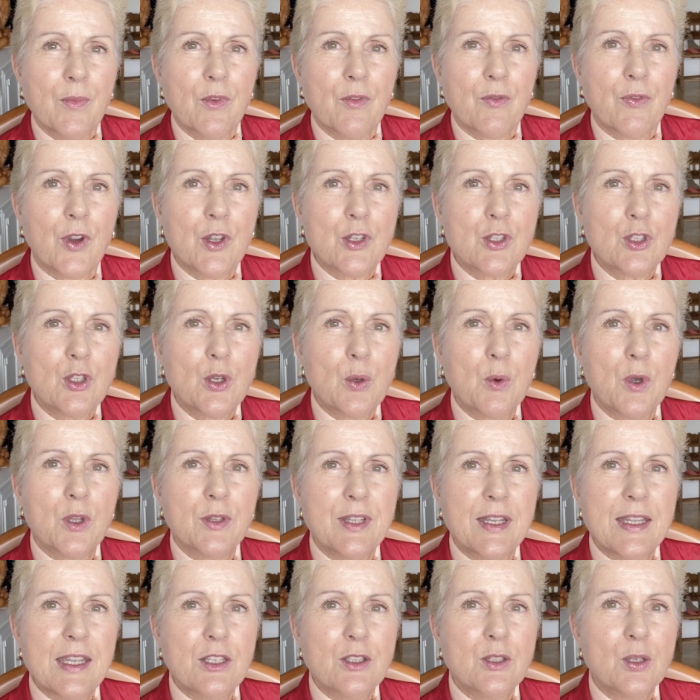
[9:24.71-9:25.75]
First, you will
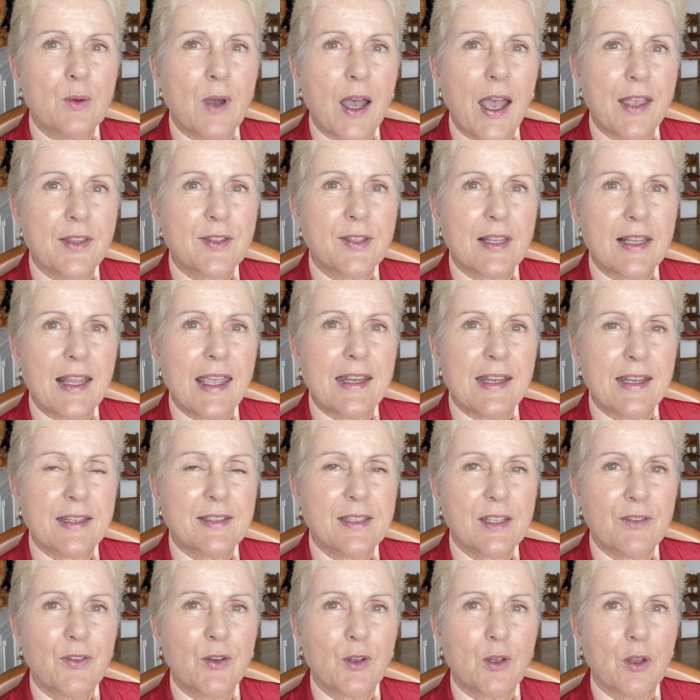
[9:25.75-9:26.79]
need to isolate a
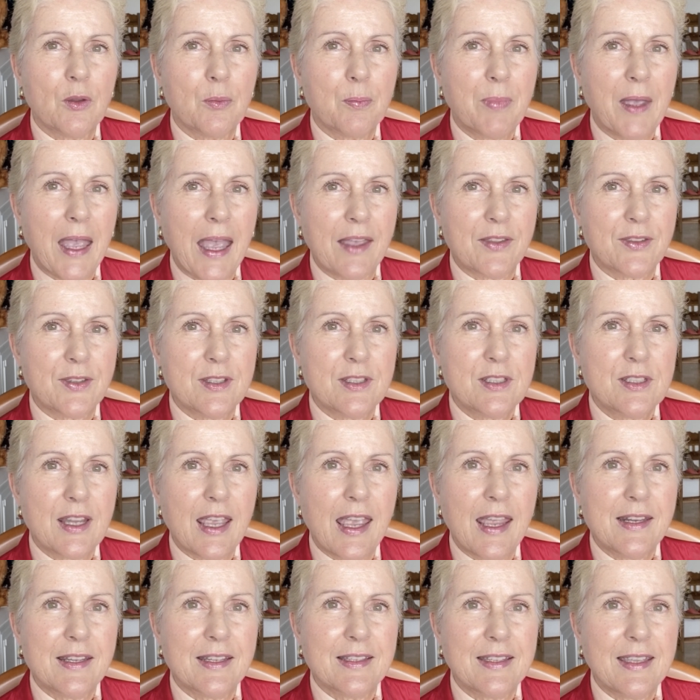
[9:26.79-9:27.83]
difficult passage
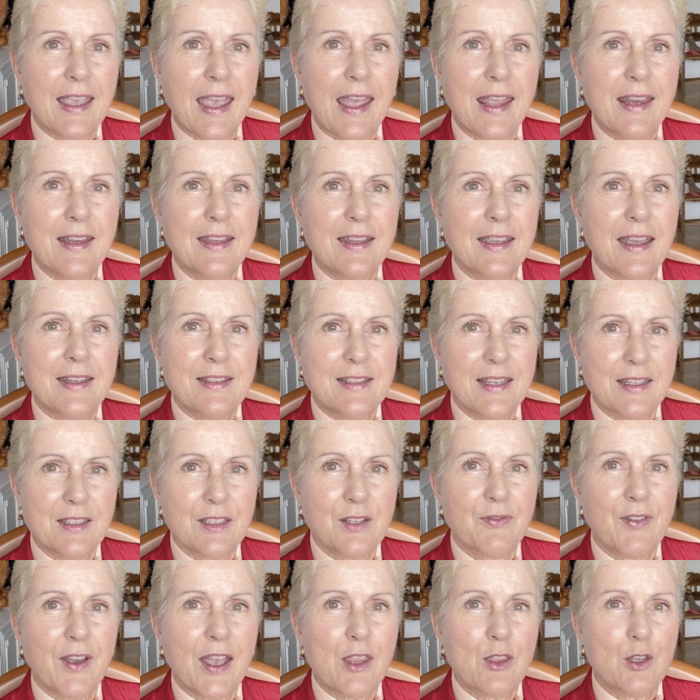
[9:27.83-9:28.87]
and again
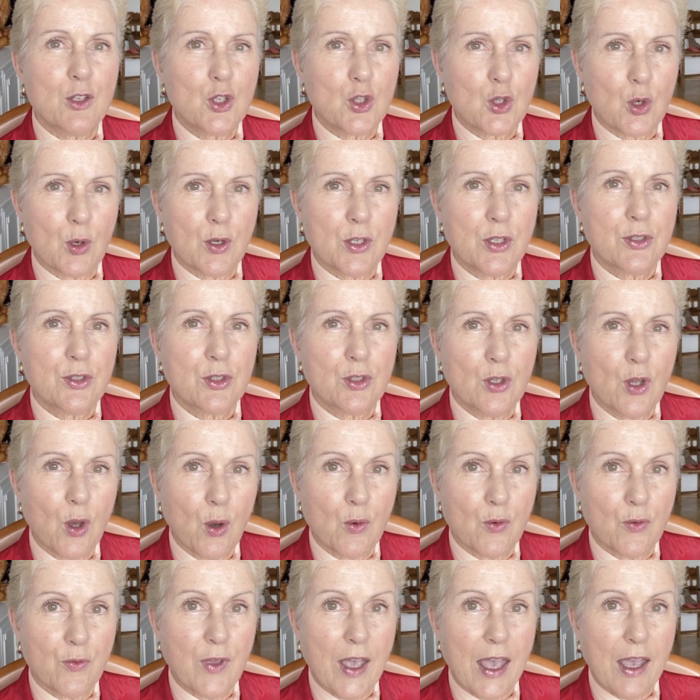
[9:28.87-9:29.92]
identify the shortest
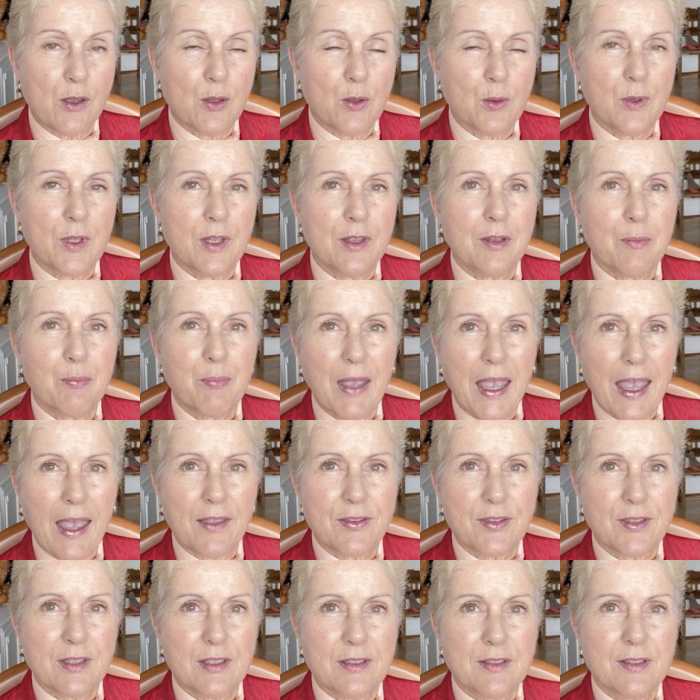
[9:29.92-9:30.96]
note value in the
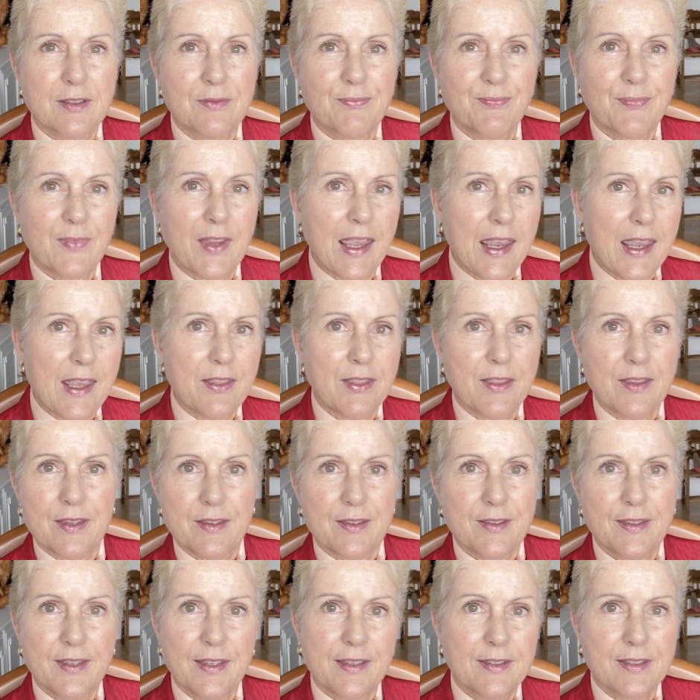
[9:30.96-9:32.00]
passage, 8th,
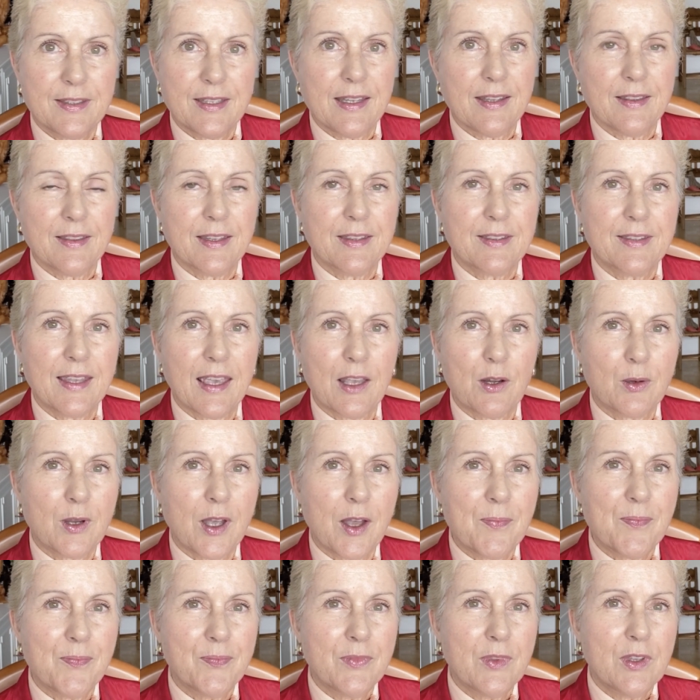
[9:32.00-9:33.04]
16th, etc.
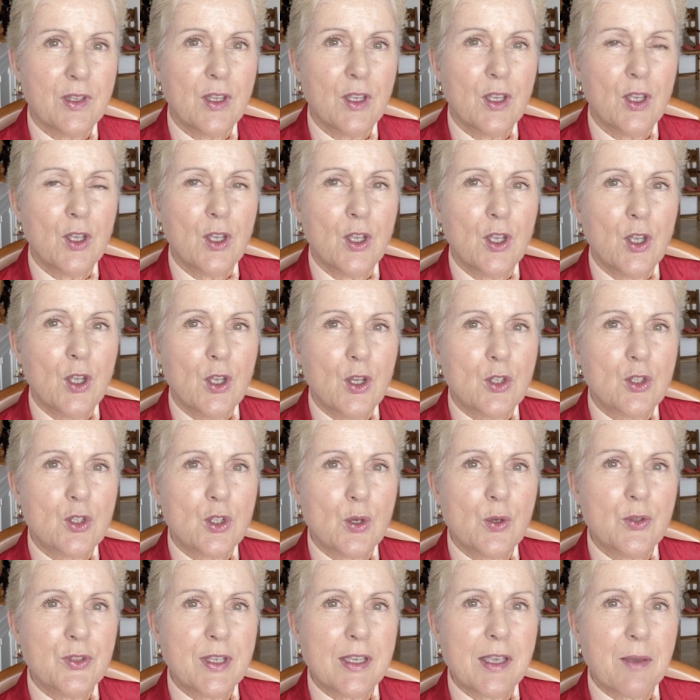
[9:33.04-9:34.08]

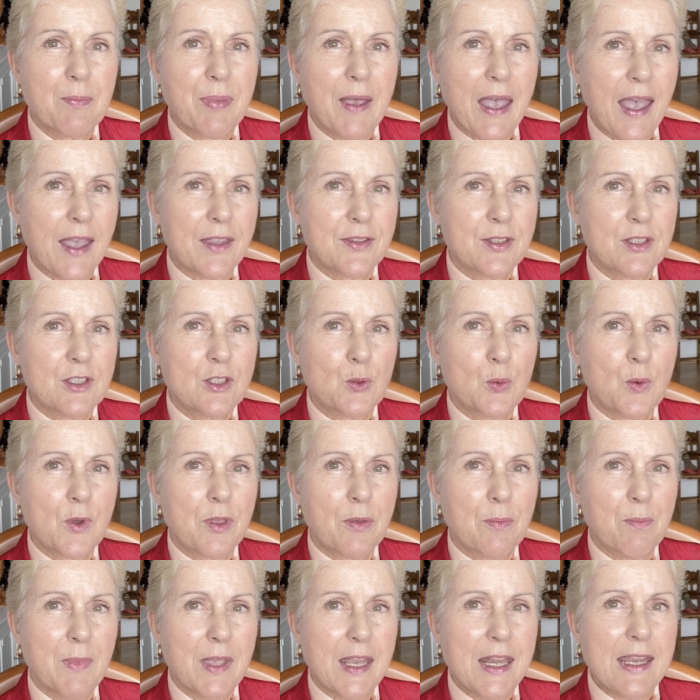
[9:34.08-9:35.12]
Choosing a passage
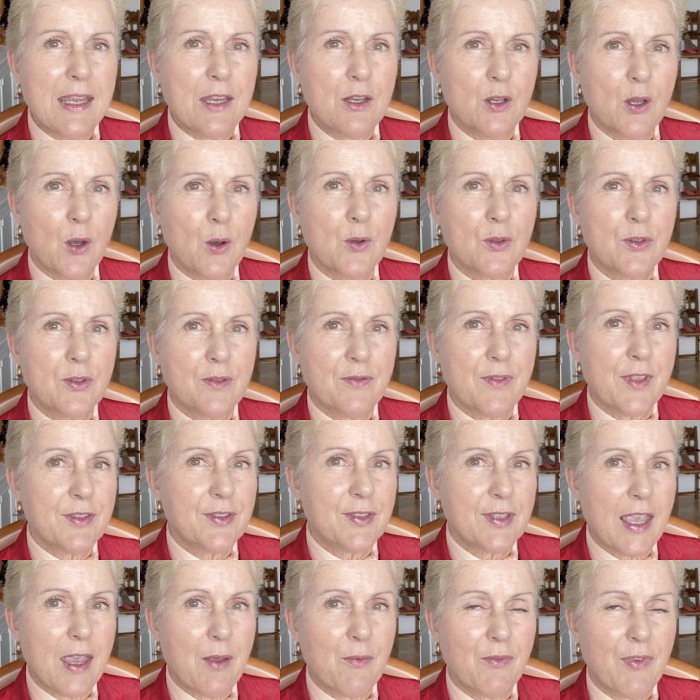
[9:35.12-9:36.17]
with many notes of the
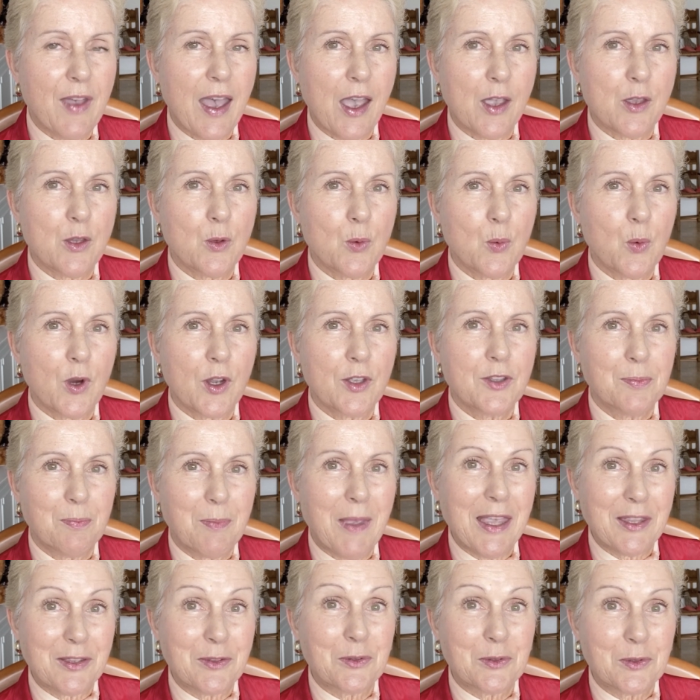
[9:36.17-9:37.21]
same value works
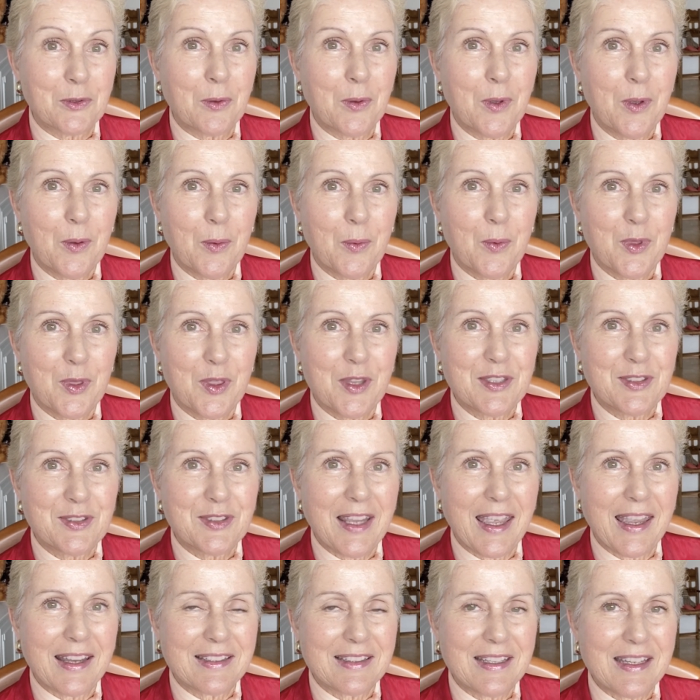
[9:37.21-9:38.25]
best with this
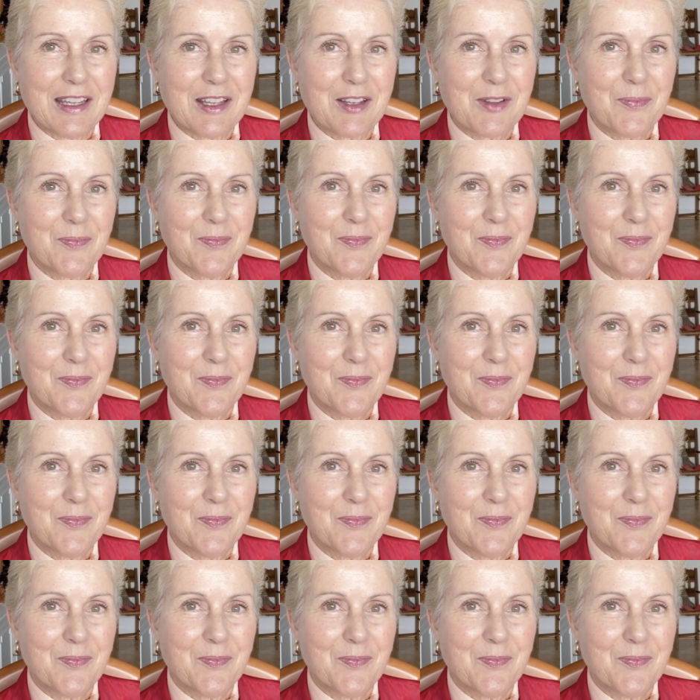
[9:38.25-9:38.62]
technique.